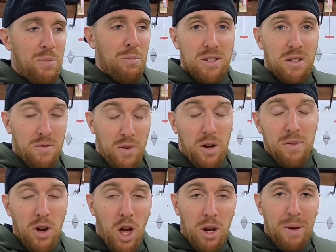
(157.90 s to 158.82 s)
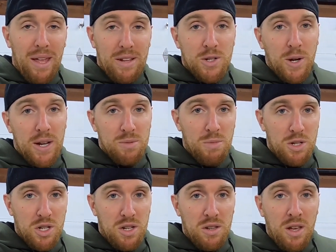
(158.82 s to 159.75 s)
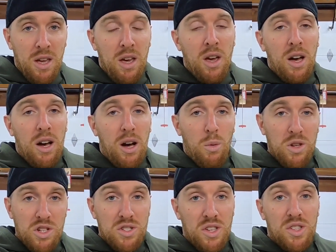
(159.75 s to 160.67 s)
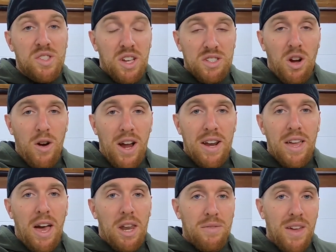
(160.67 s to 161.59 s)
in front of an automatic transmission, which is a 6R80 out of